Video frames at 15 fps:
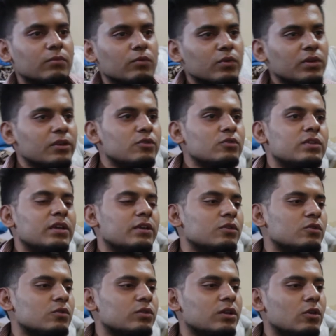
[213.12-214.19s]
we need to take it
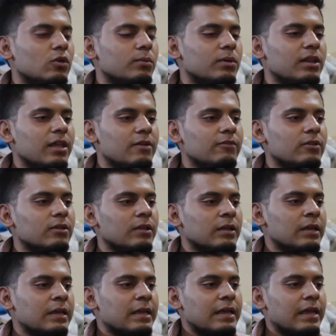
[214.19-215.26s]
to the global level,
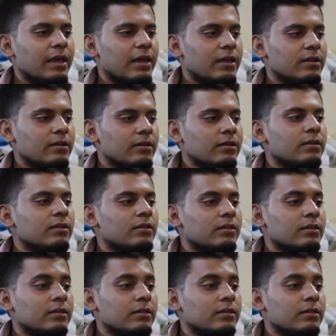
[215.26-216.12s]
and